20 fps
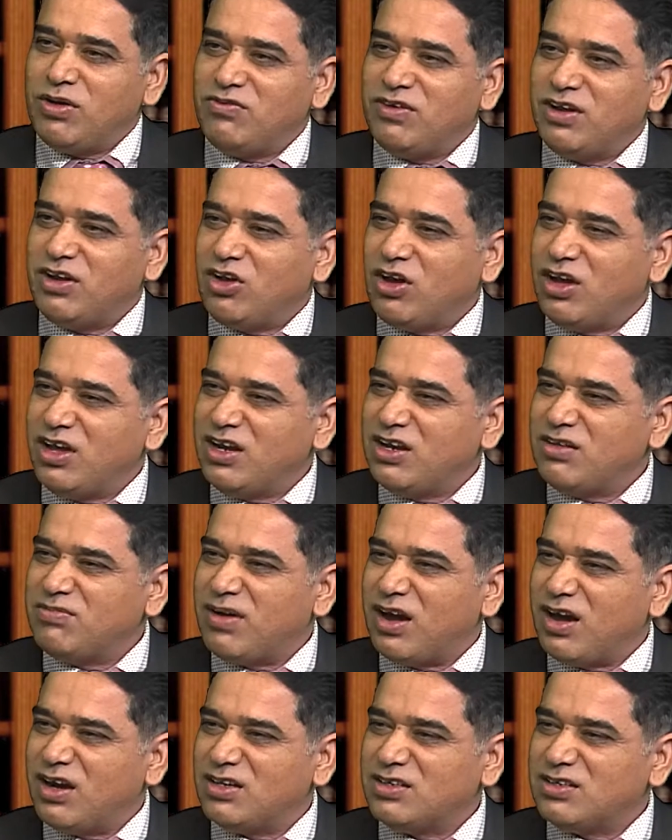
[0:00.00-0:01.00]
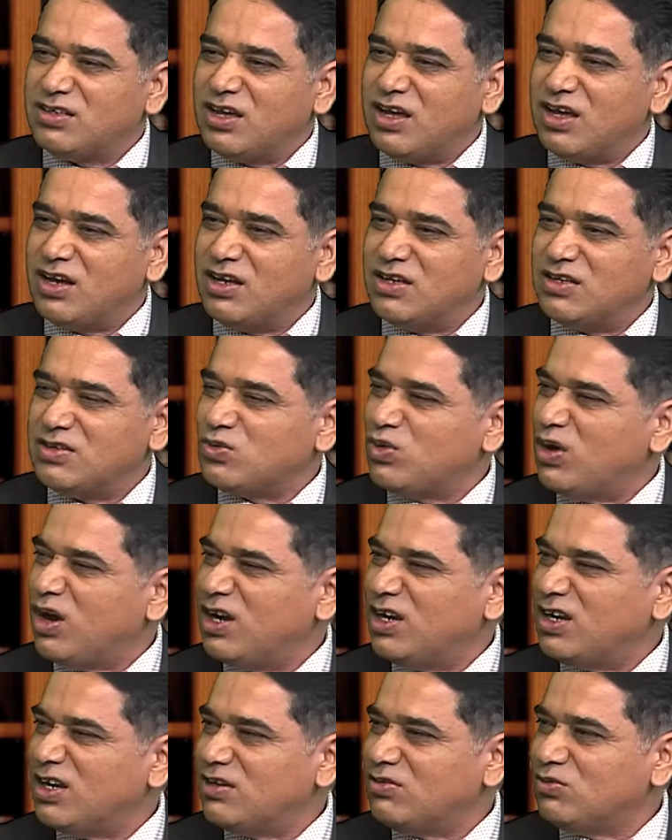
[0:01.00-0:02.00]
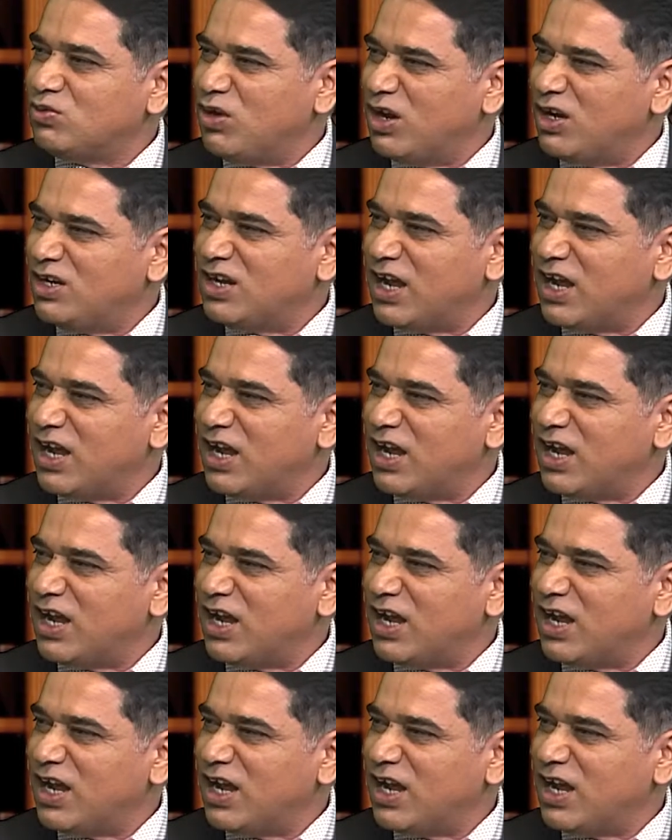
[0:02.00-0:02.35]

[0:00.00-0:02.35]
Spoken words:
a lawyer in Pakistan is quite